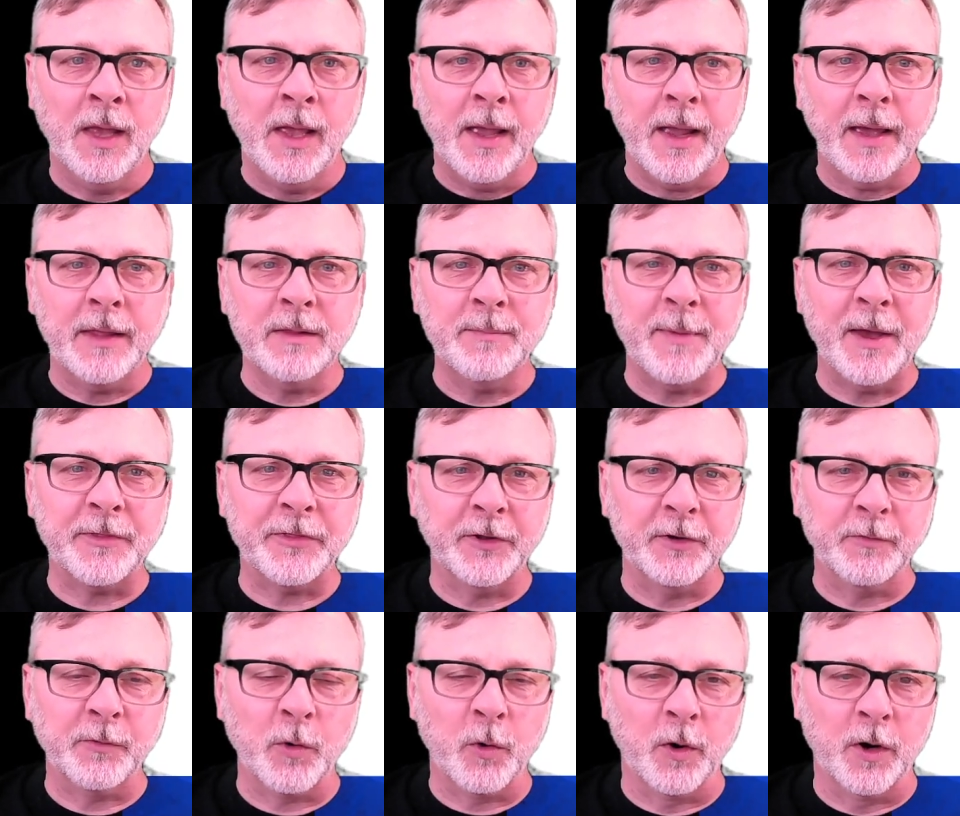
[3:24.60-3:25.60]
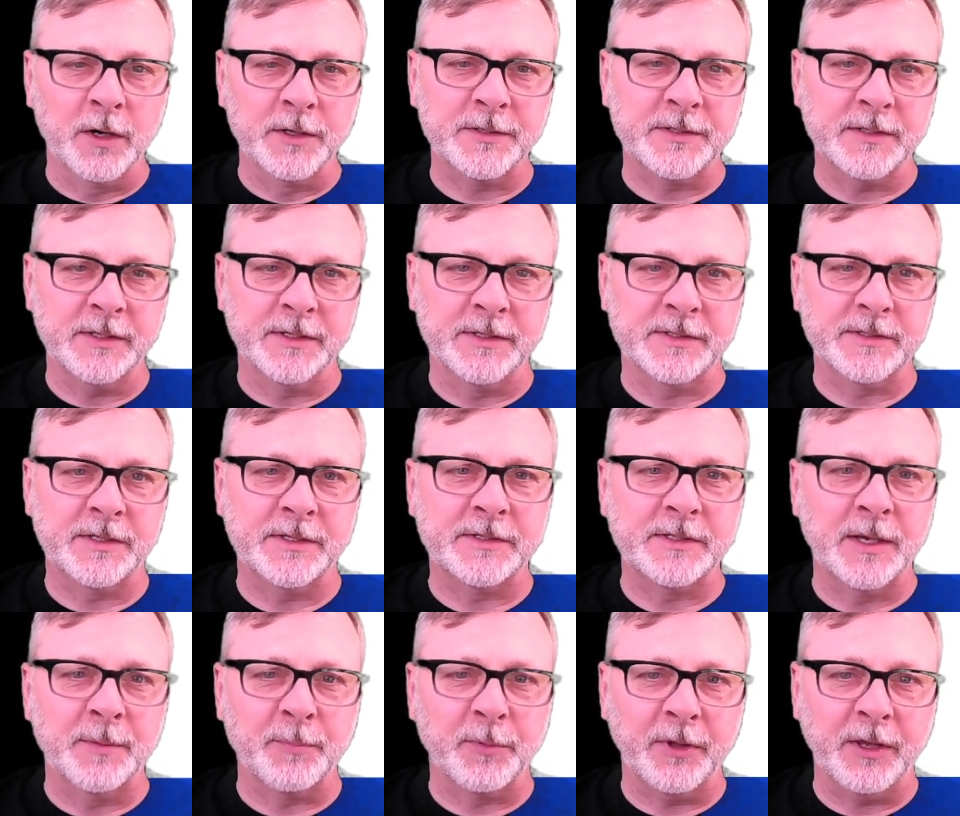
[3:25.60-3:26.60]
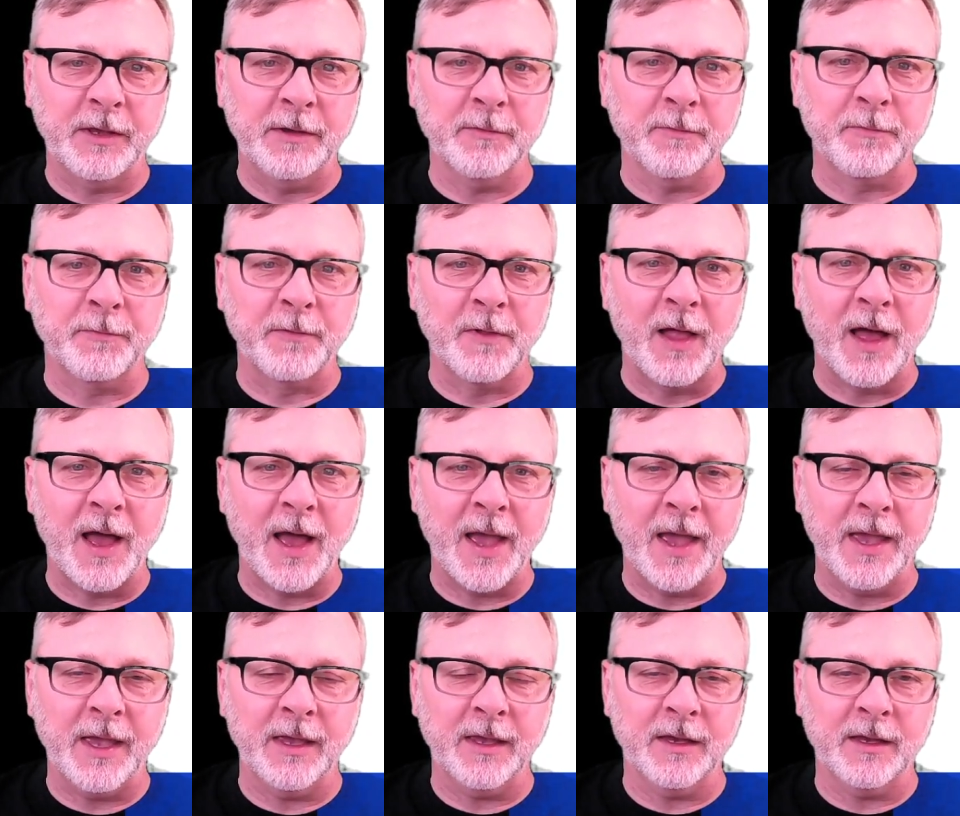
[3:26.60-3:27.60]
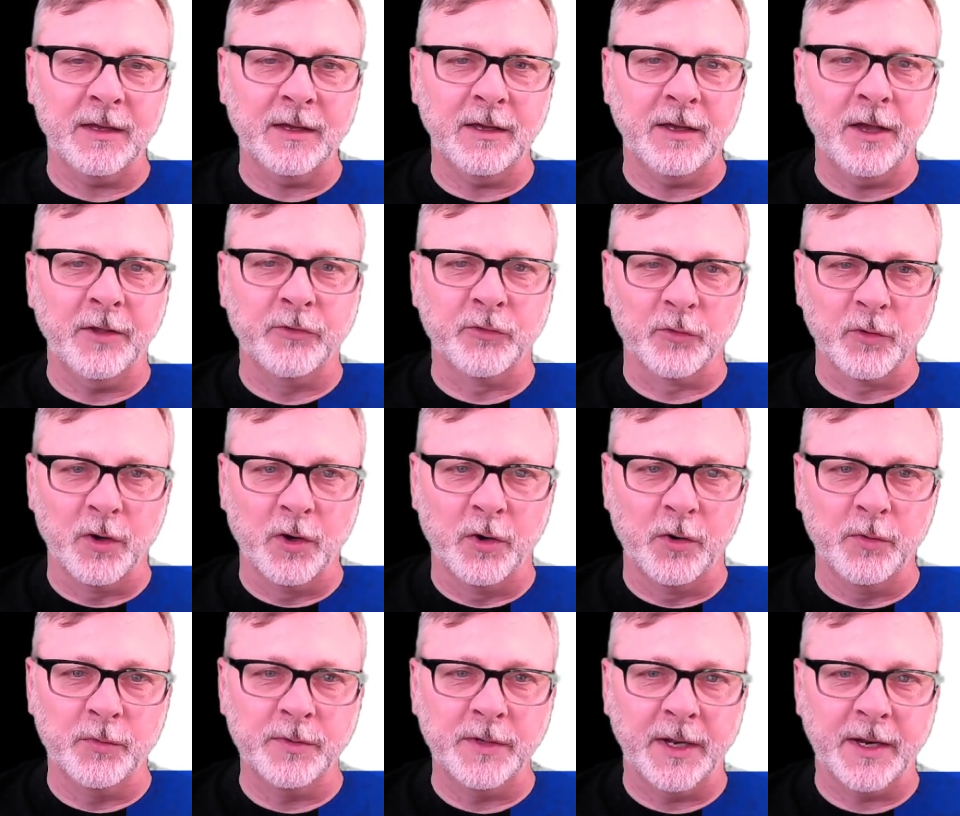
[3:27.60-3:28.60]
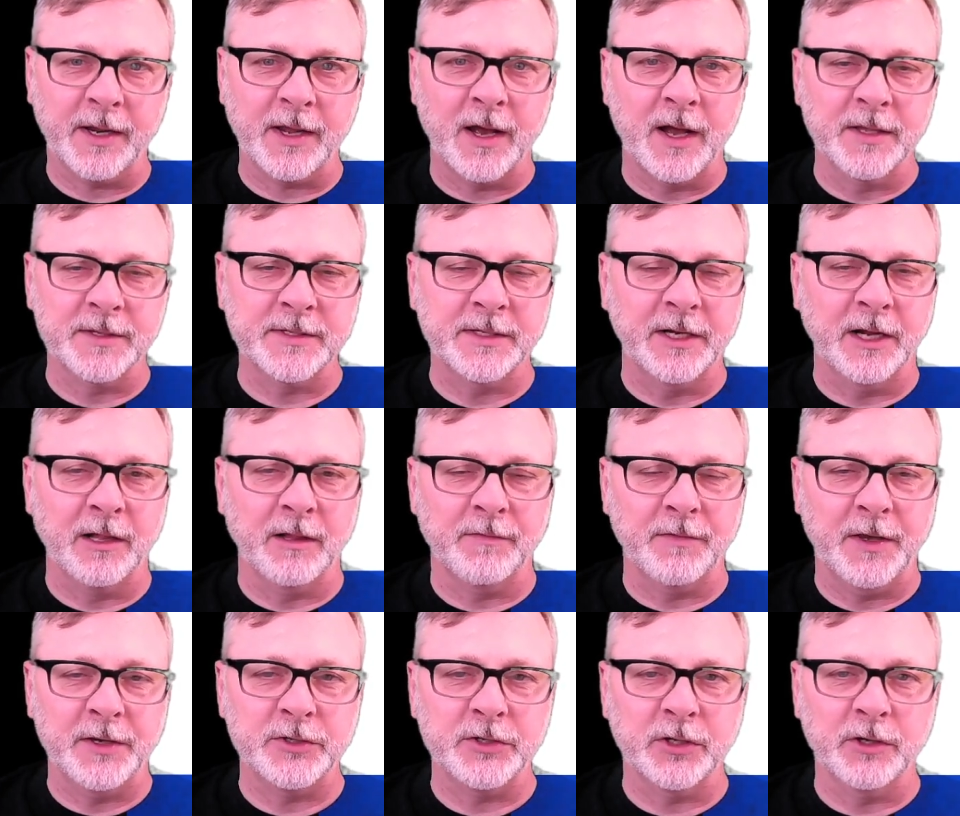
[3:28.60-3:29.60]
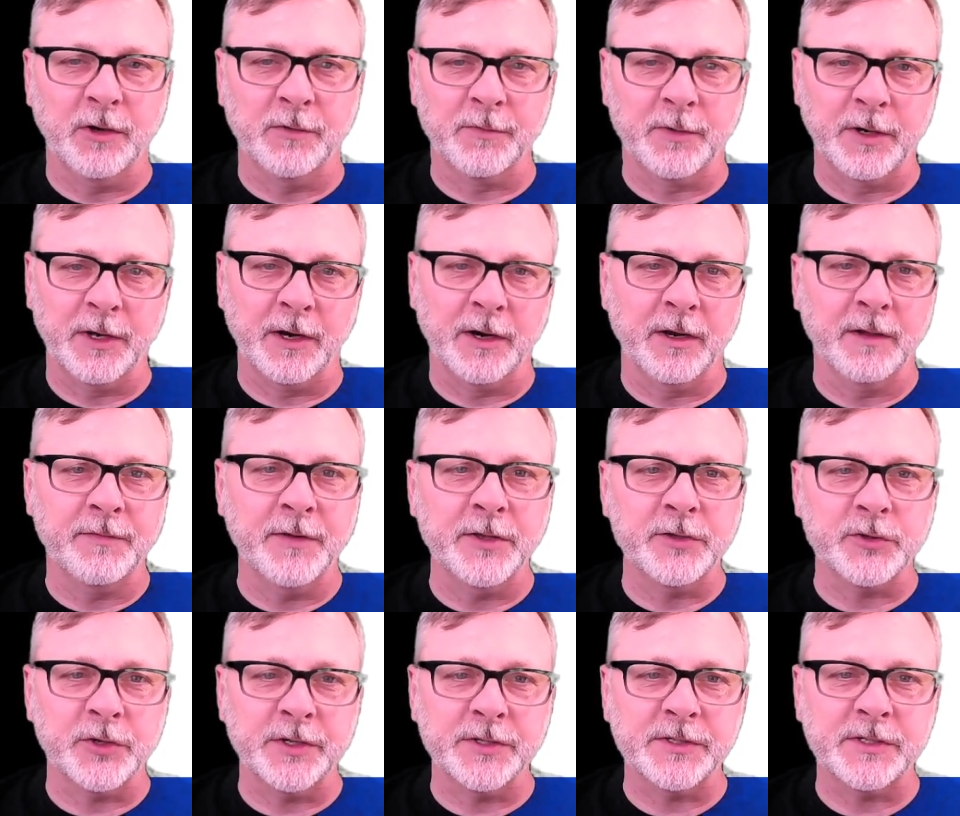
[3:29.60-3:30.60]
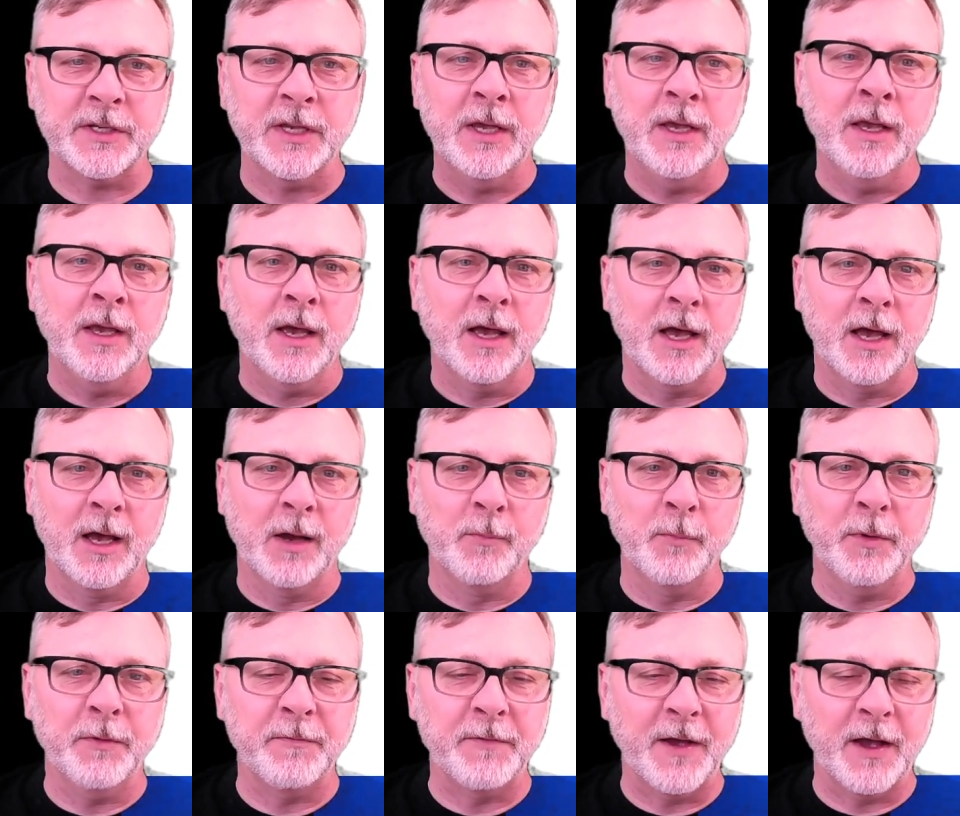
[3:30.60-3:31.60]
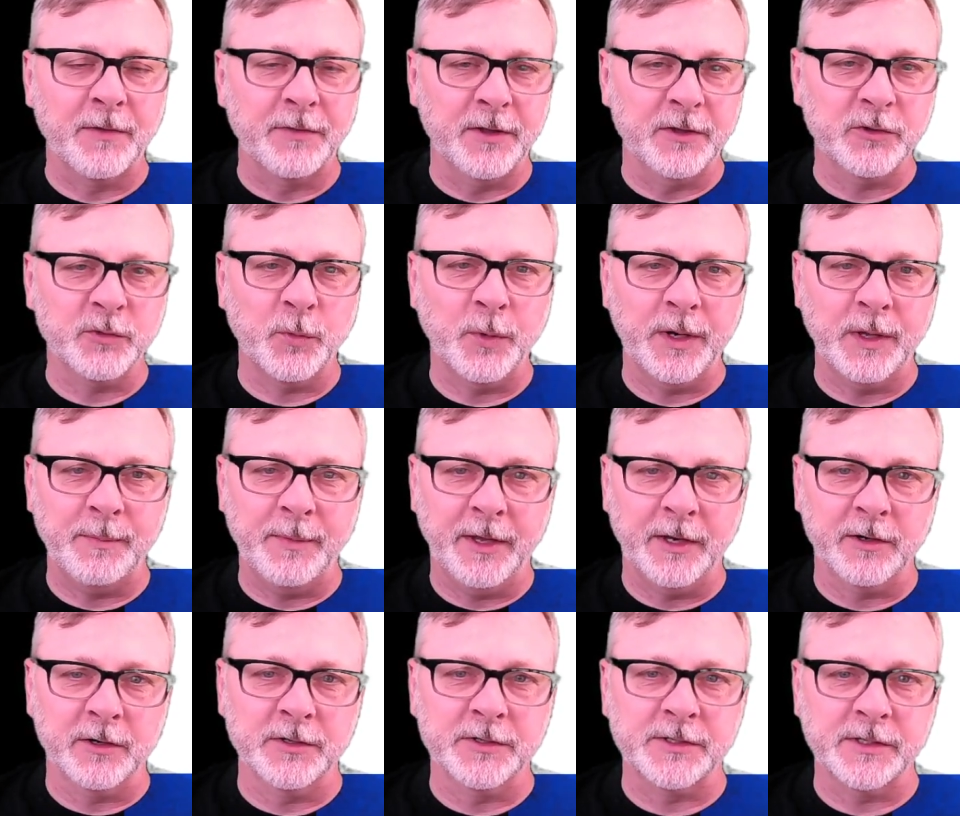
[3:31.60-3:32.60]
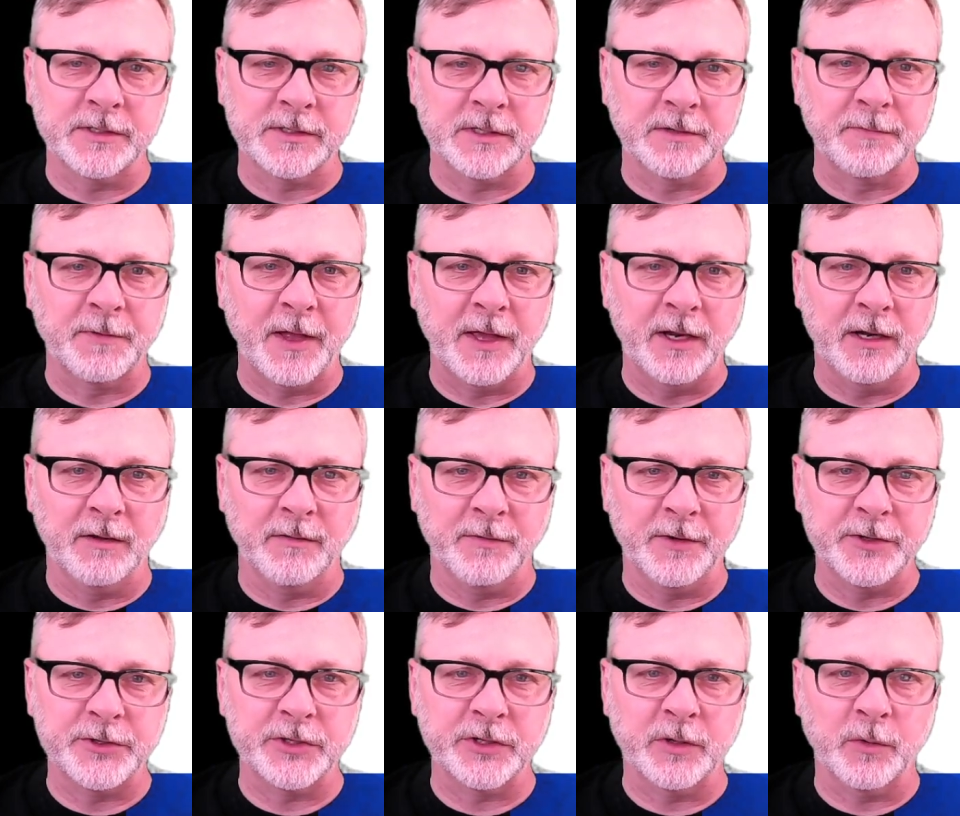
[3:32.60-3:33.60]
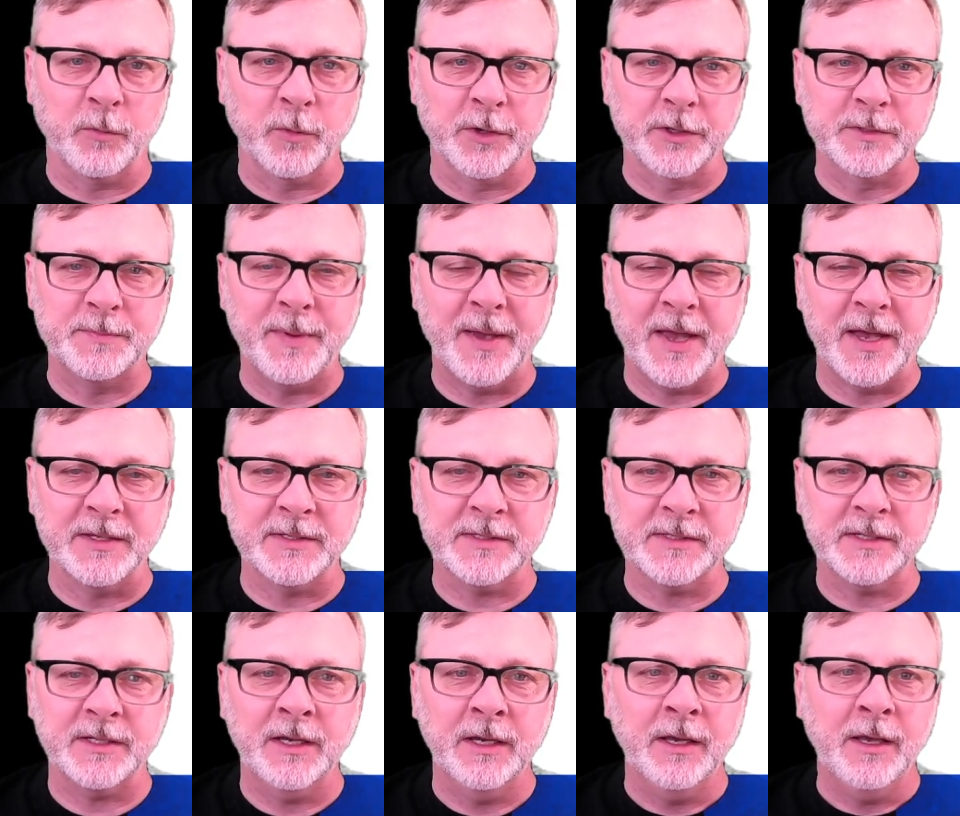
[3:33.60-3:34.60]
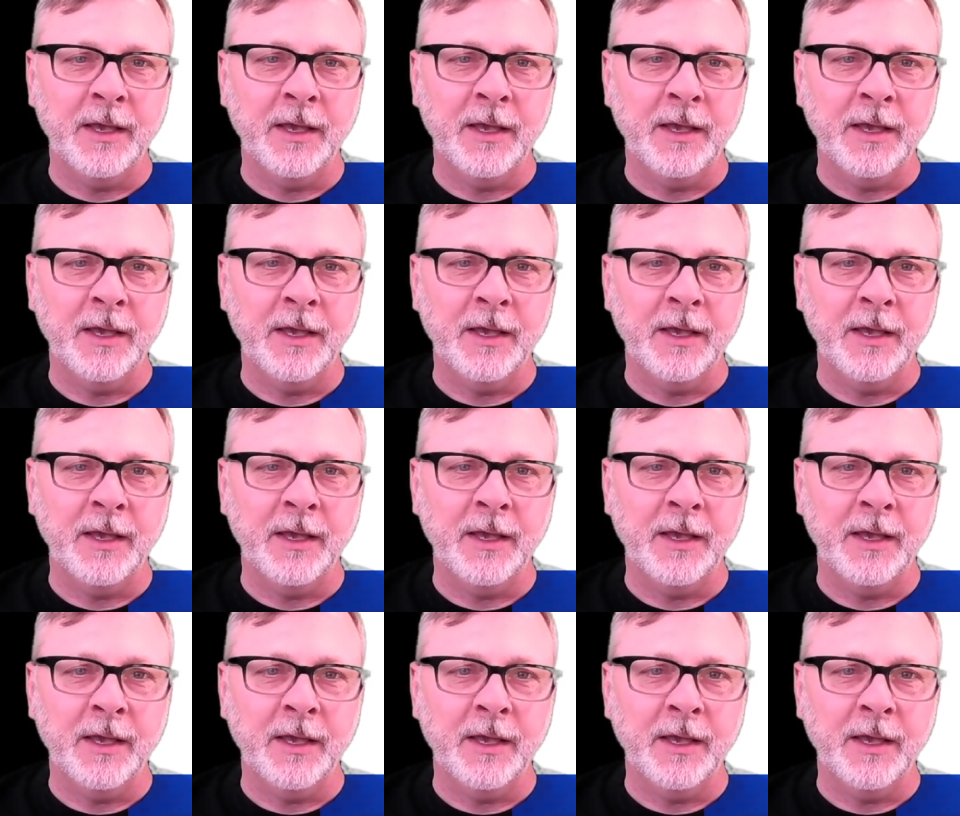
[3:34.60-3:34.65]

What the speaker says: And the method, of course, is to simply fly a drone at a constant elevation over an area of interest. We found that 20 meters is the flight elevation that works best.